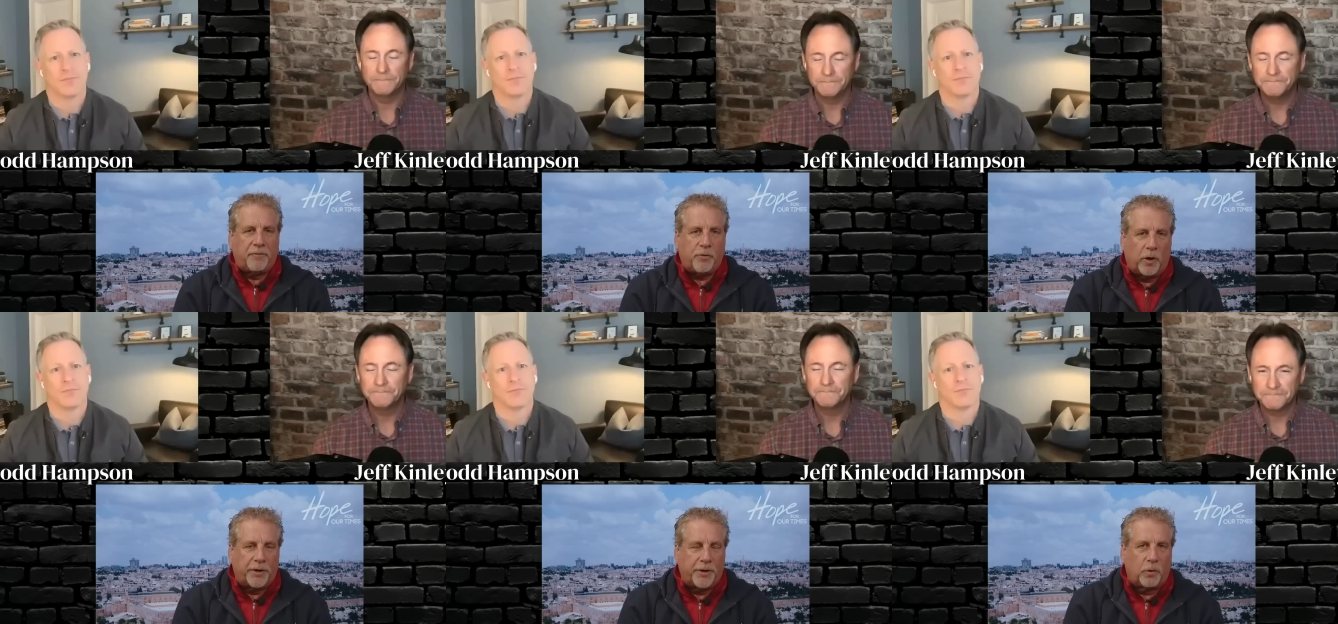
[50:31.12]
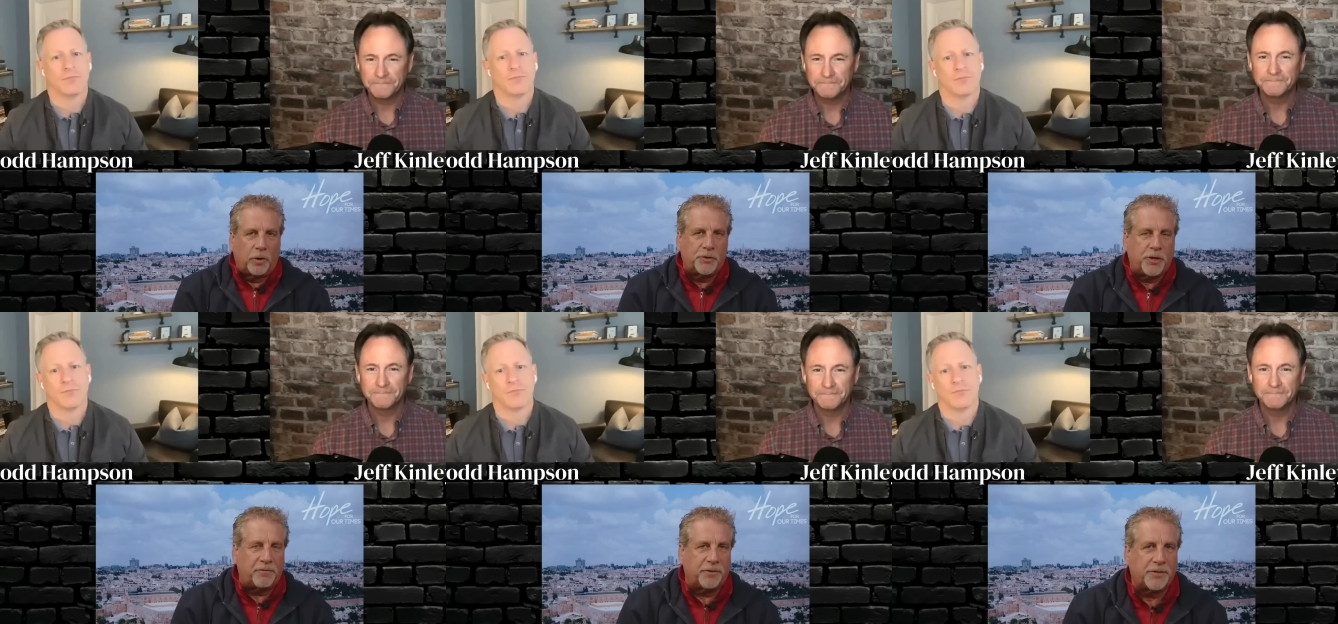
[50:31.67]
Speaker 1: you want to know where
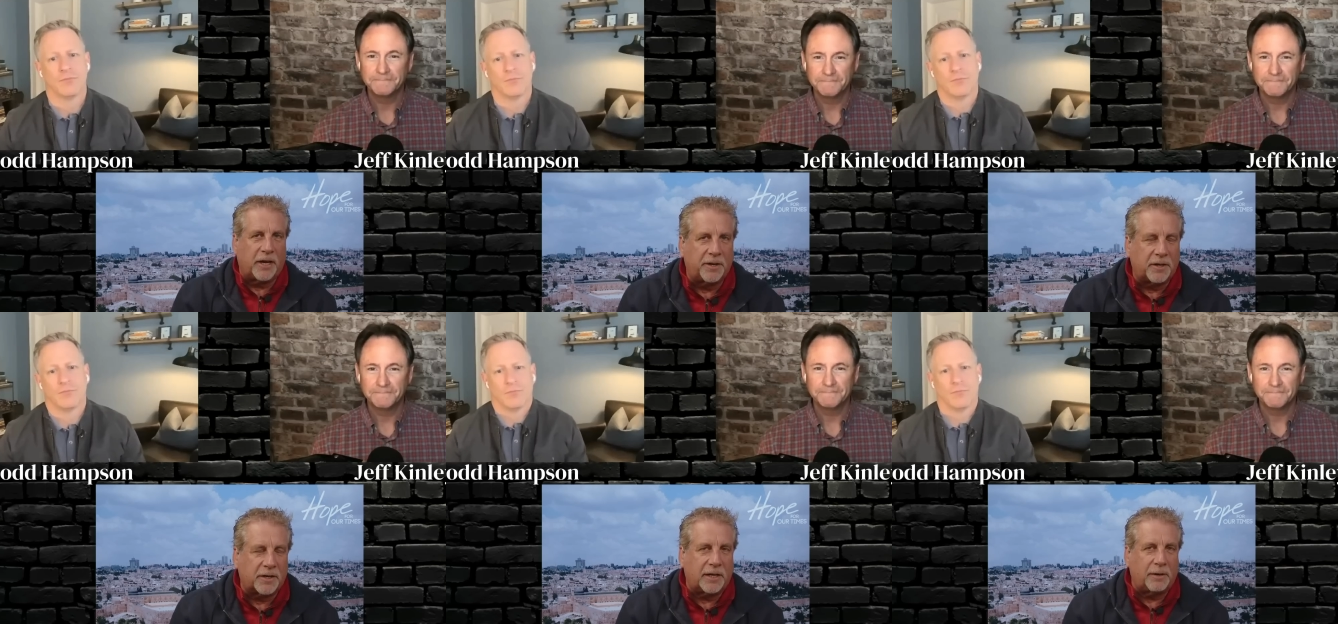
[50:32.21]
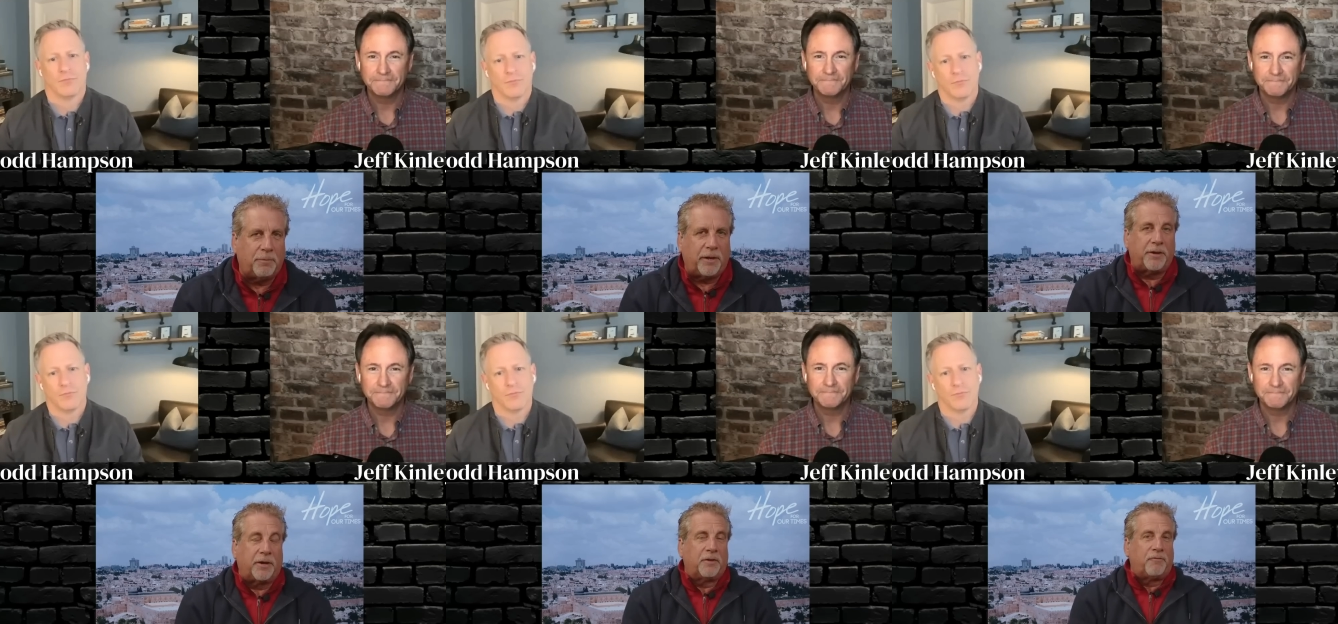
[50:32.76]
Jeff and Todd are going to be,
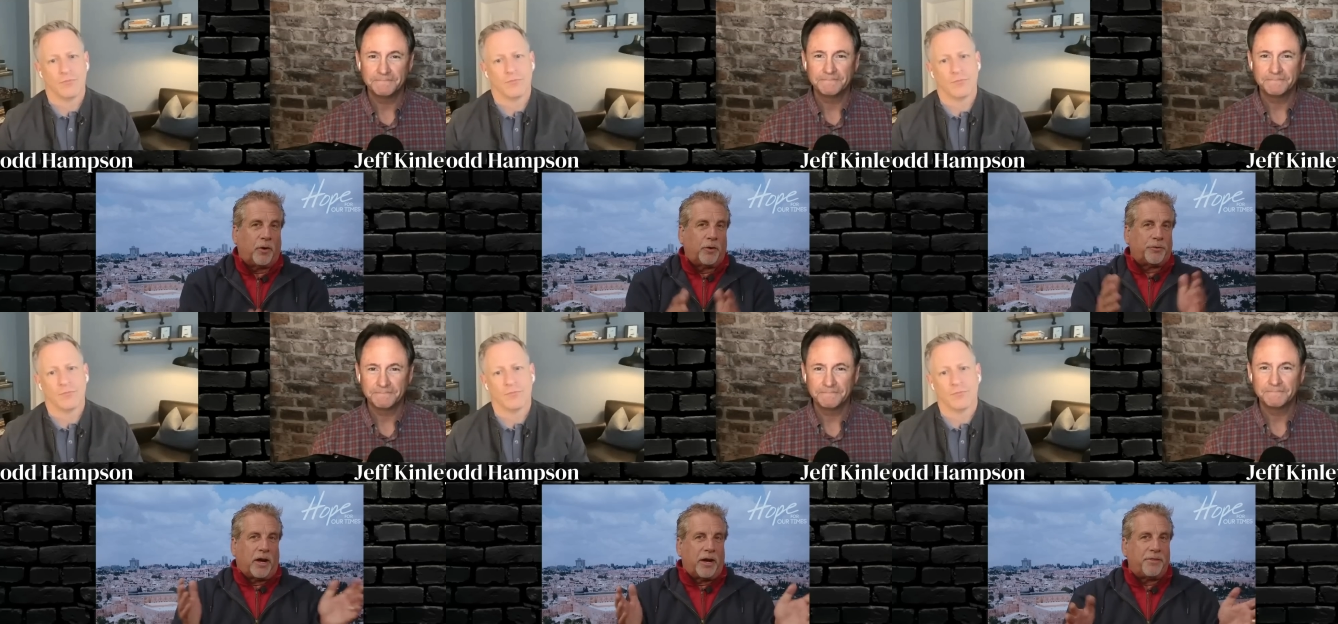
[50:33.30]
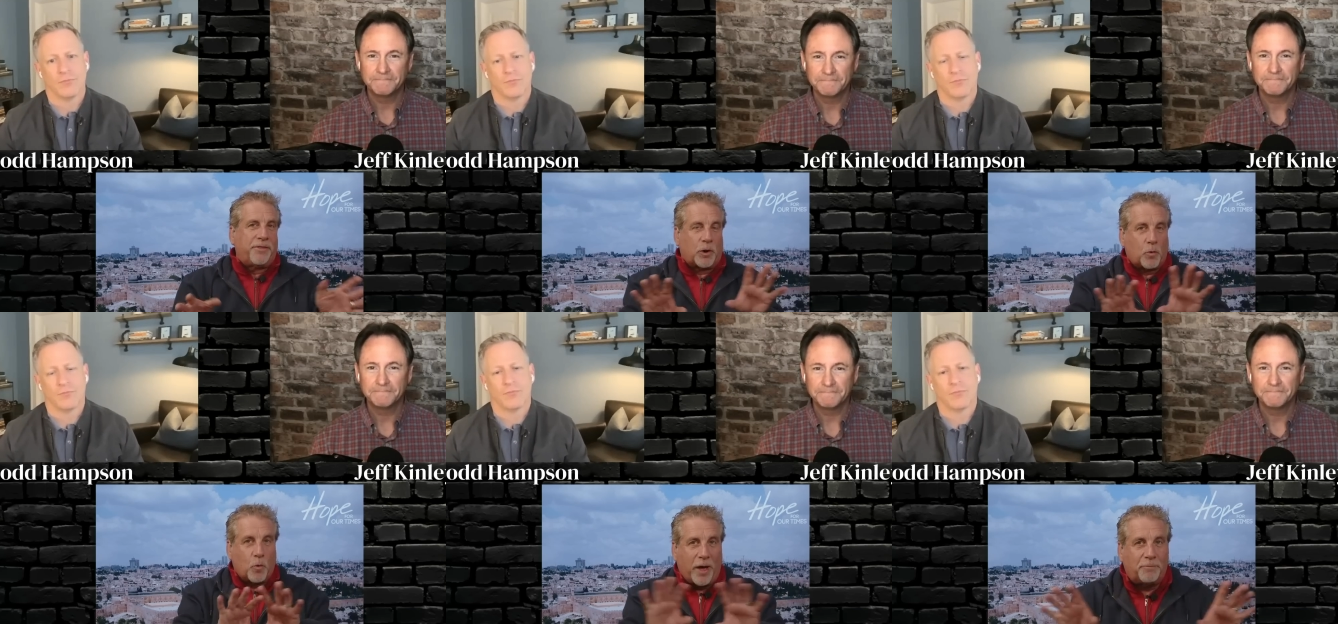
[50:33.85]
their info is on their
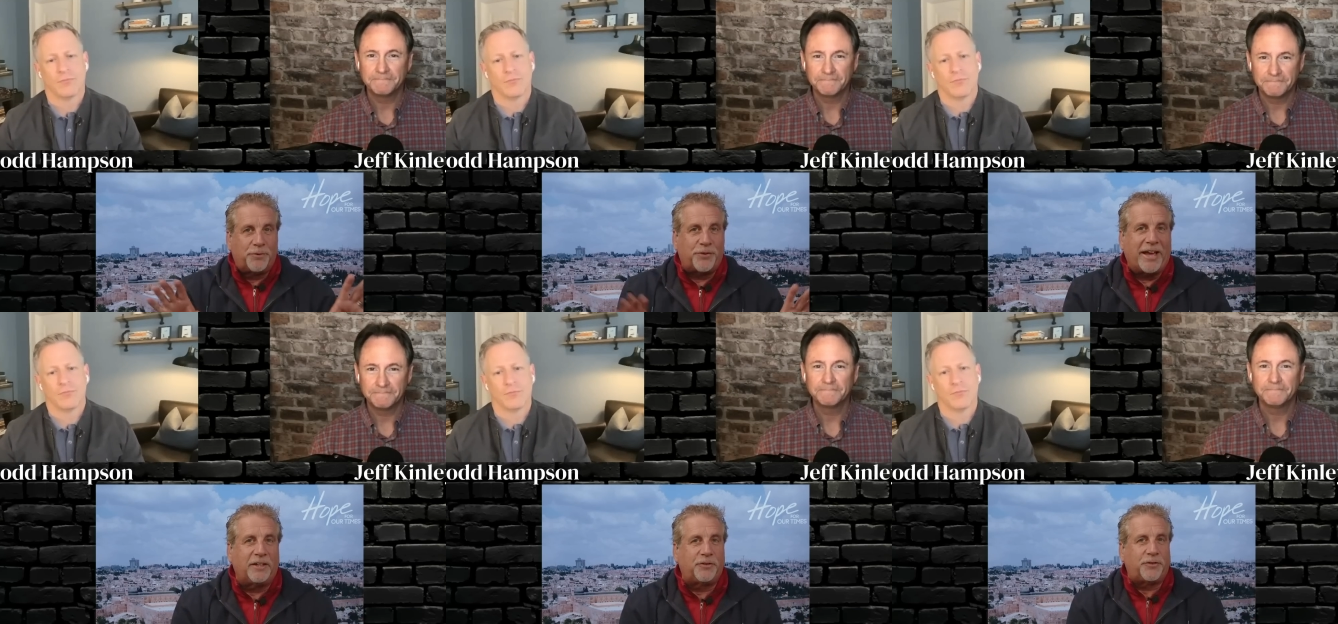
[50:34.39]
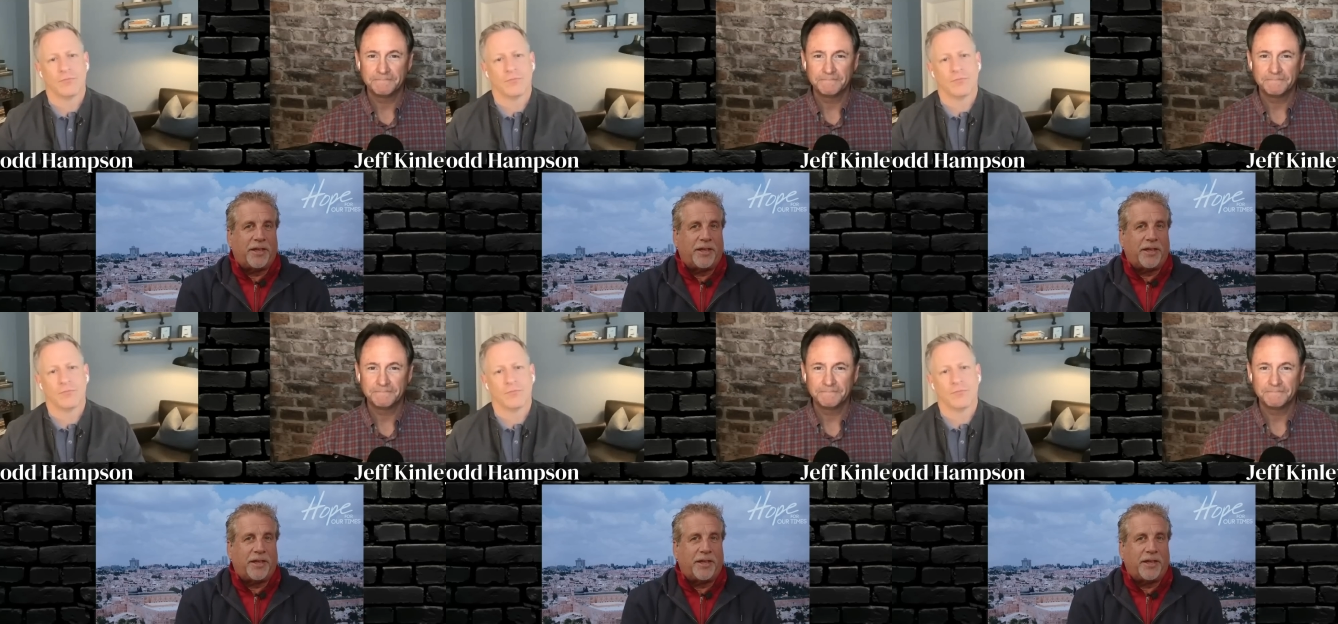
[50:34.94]
websites.